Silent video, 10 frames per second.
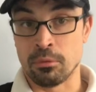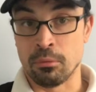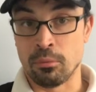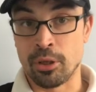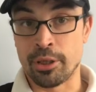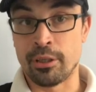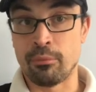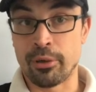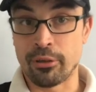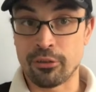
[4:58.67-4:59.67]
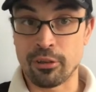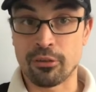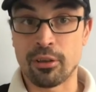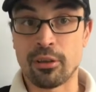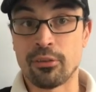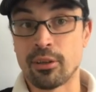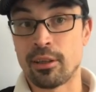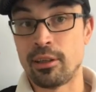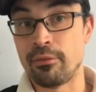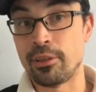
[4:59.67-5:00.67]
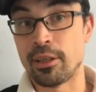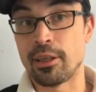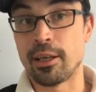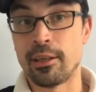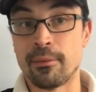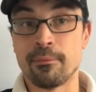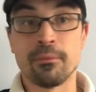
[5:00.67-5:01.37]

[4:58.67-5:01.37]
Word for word: working in West Sussex and living in Kent,